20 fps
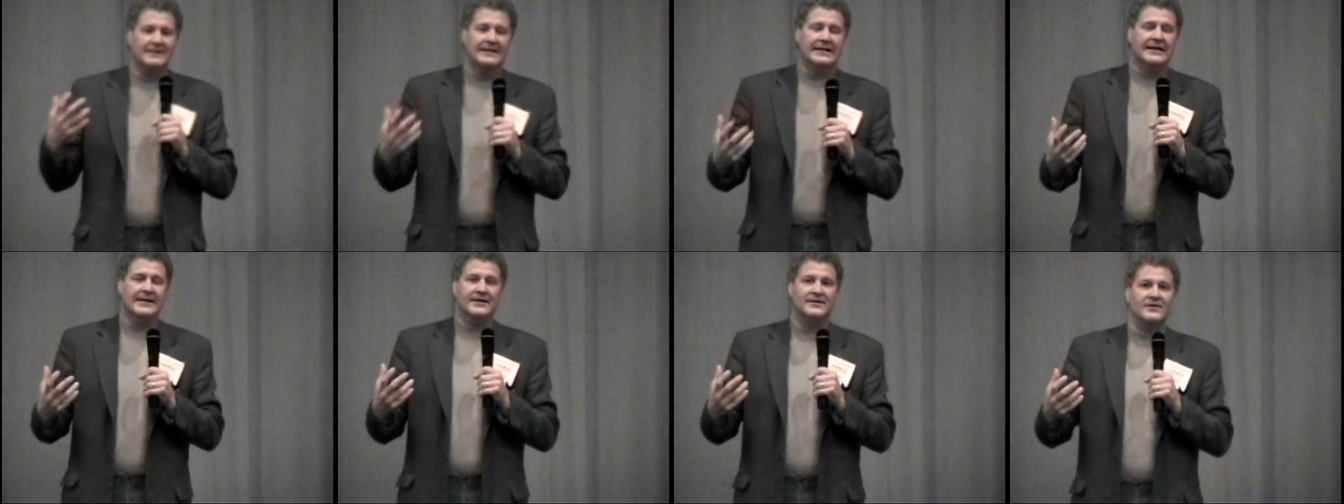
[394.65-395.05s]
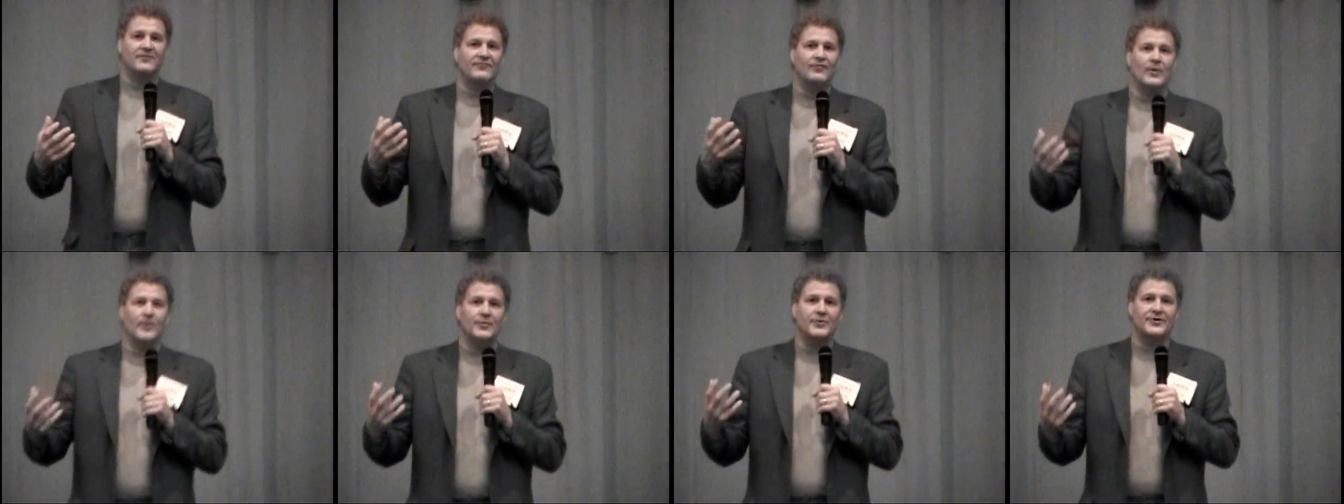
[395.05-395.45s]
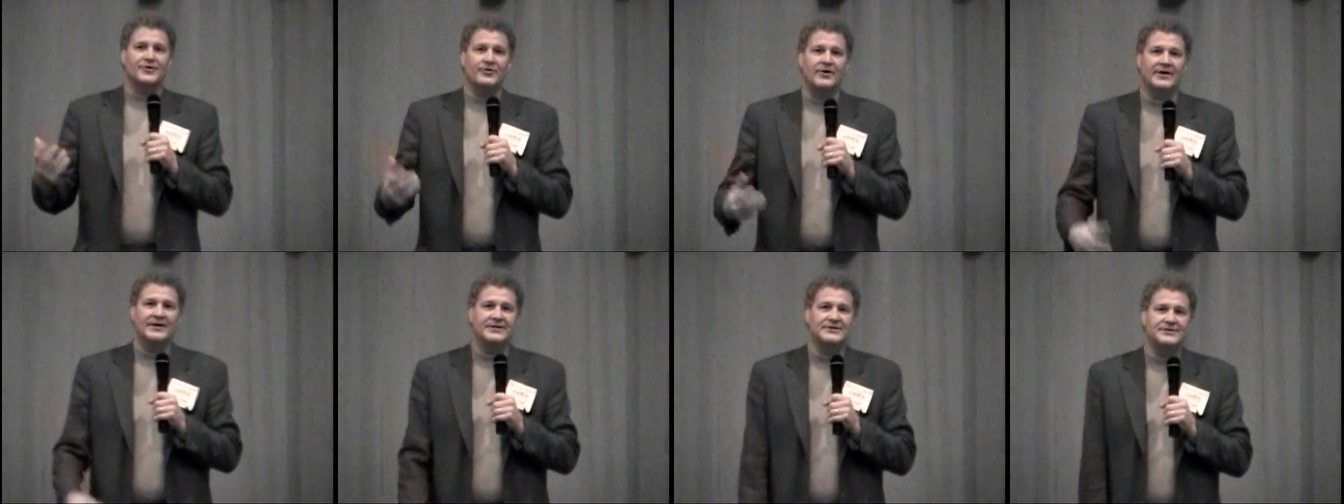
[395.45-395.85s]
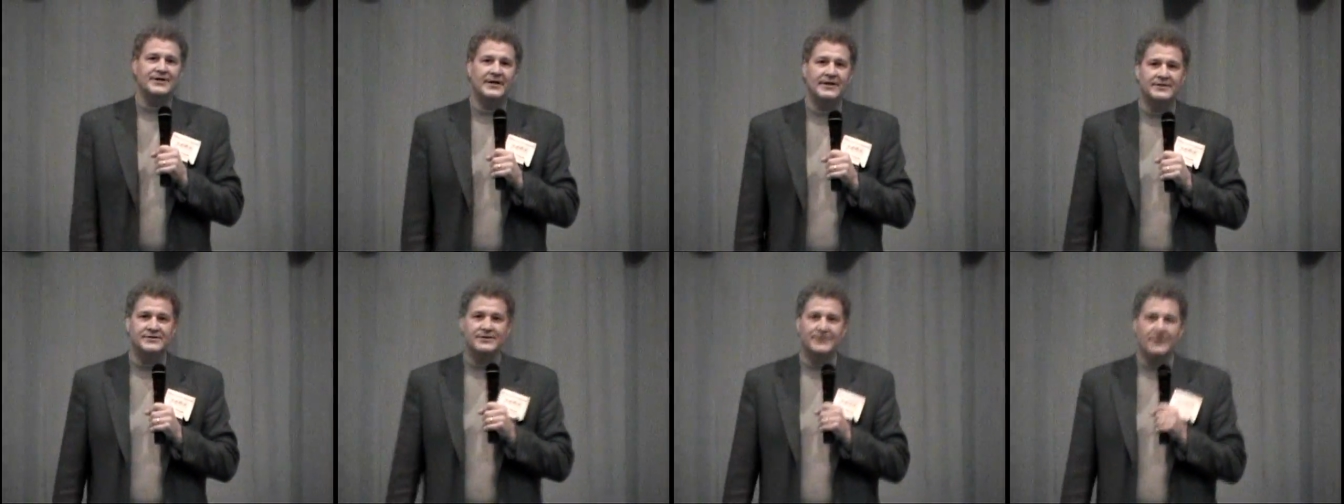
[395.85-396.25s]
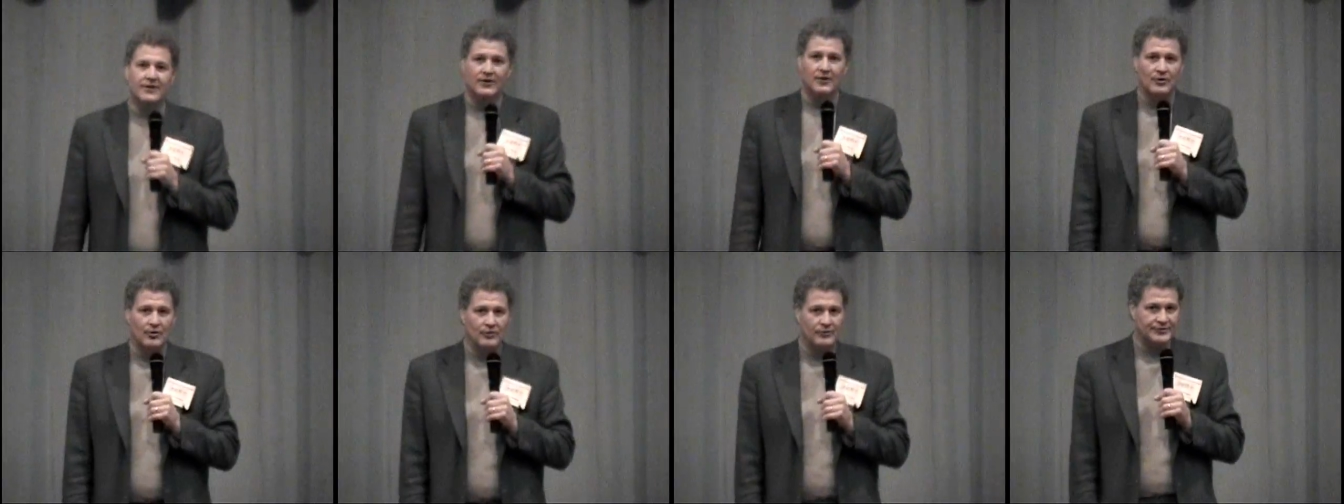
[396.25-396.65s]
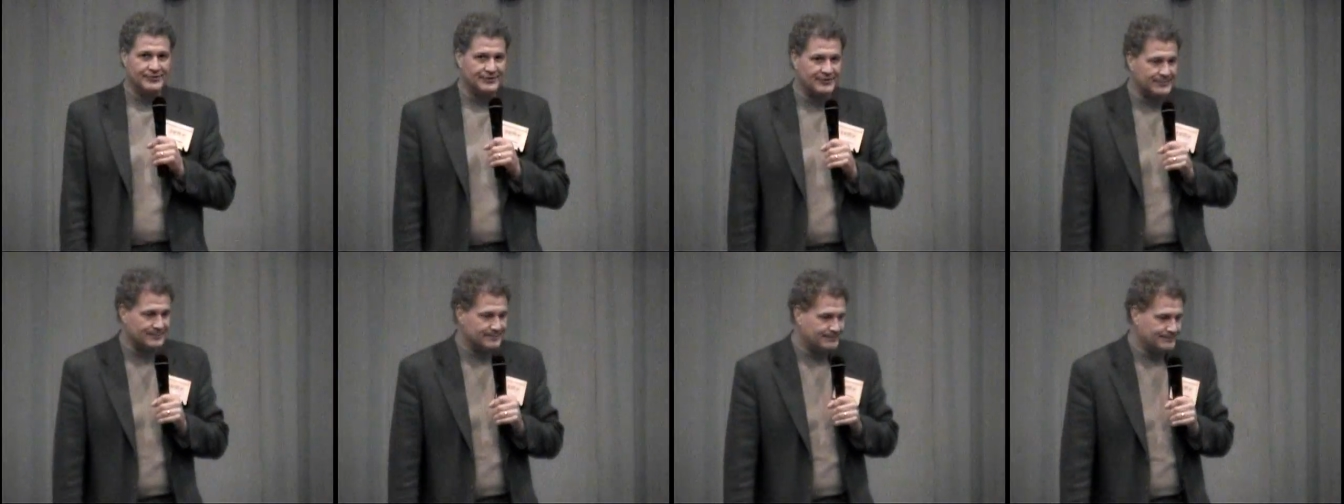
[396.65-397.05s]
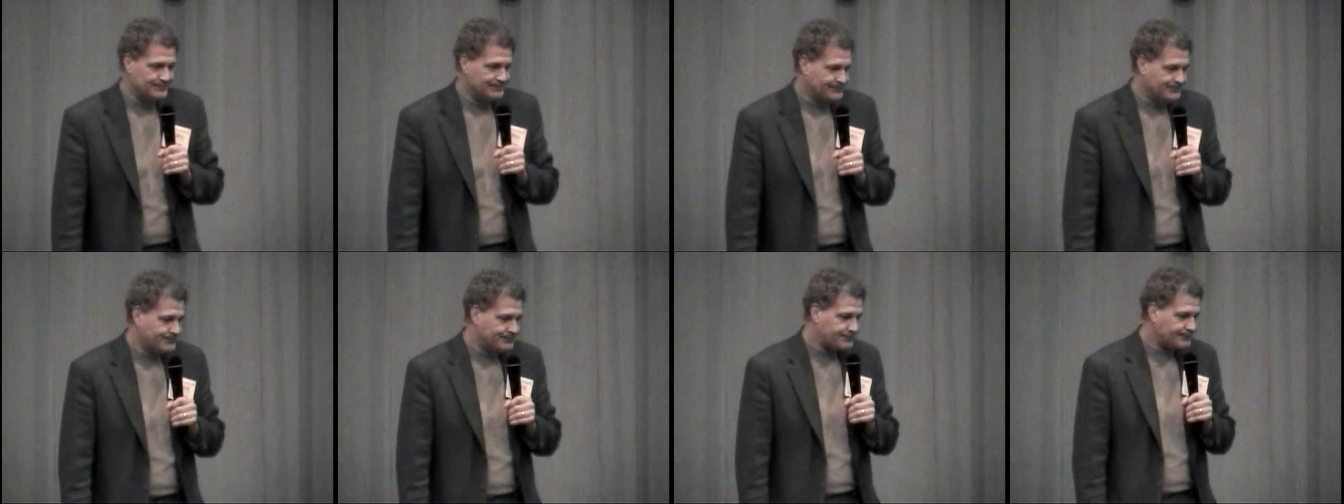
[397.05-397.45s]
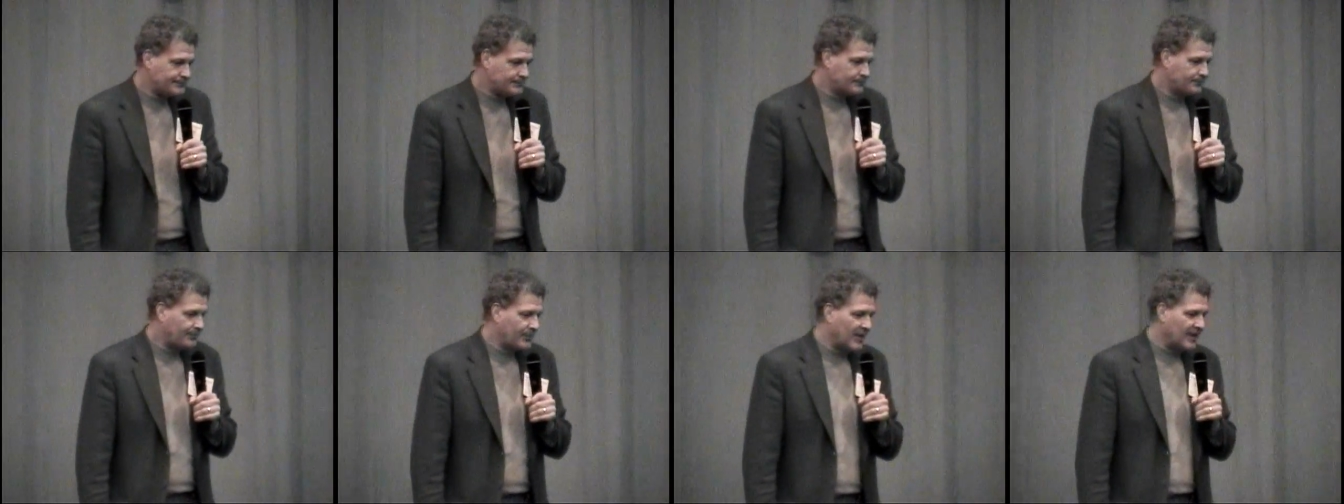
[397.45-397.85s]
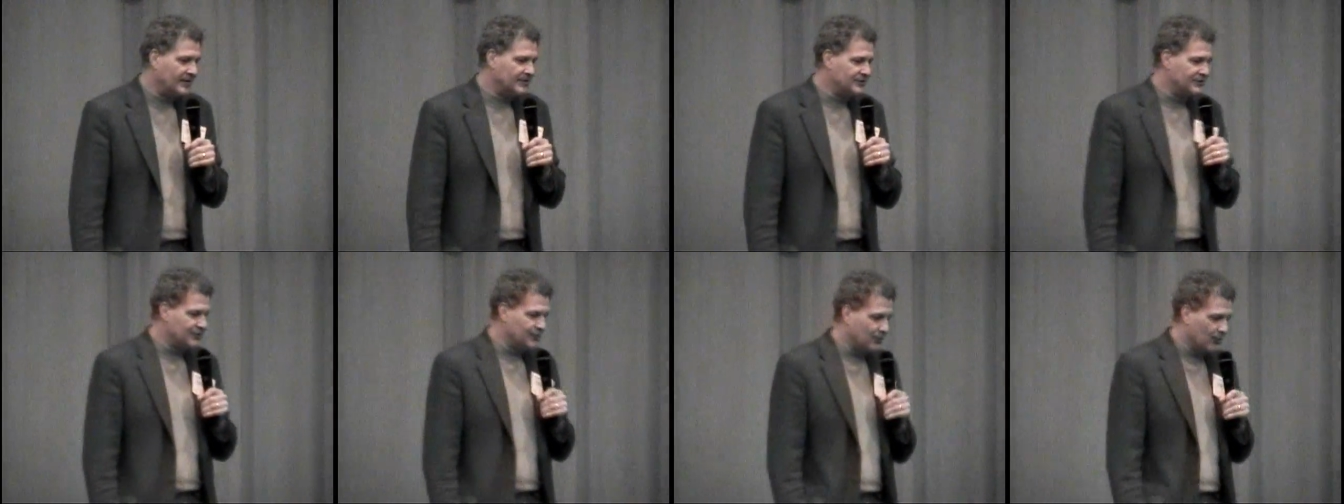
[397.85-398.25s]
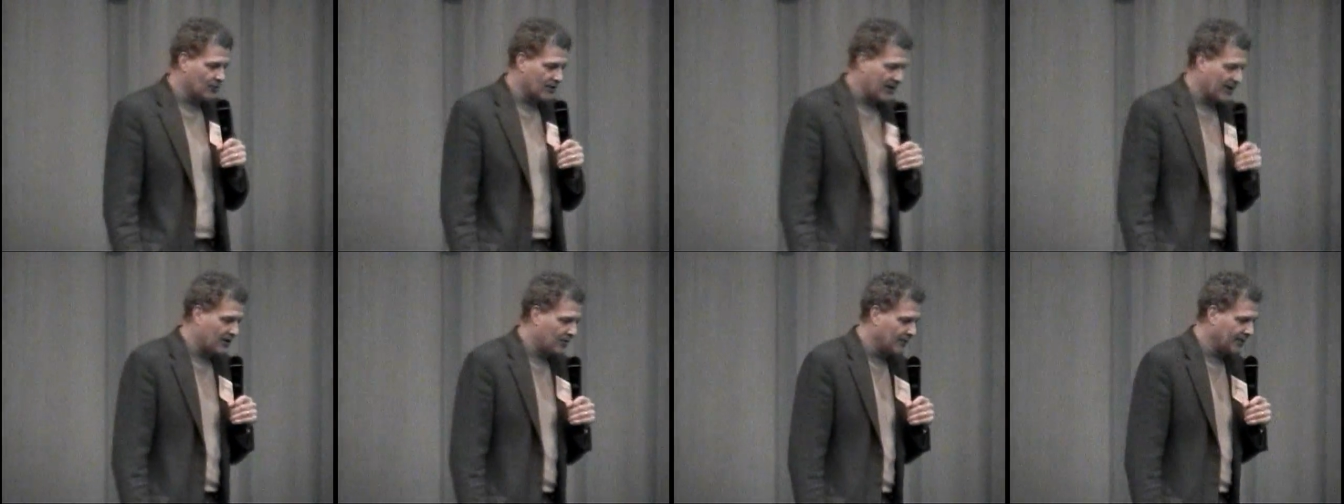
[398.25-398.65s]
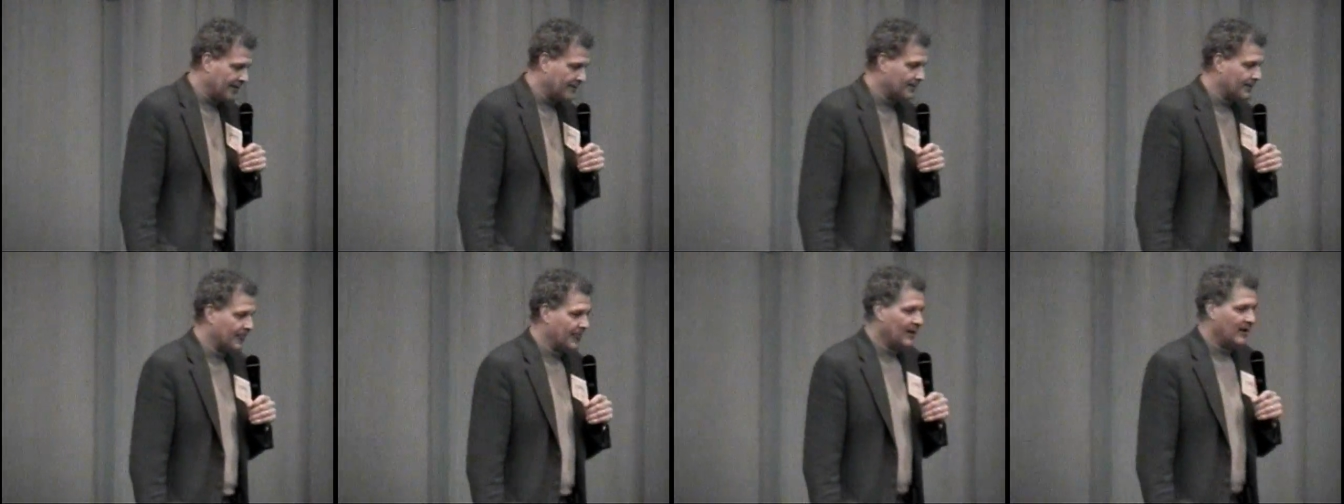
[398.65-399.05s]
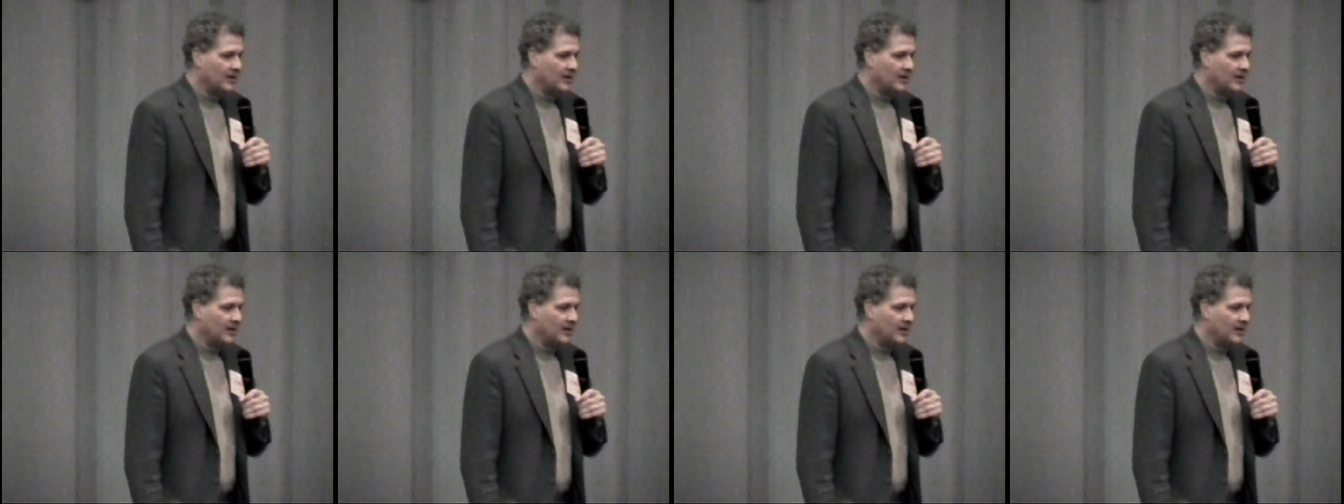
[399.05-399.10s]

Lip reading: neat of what we're trying to change in our culture in Juneau County.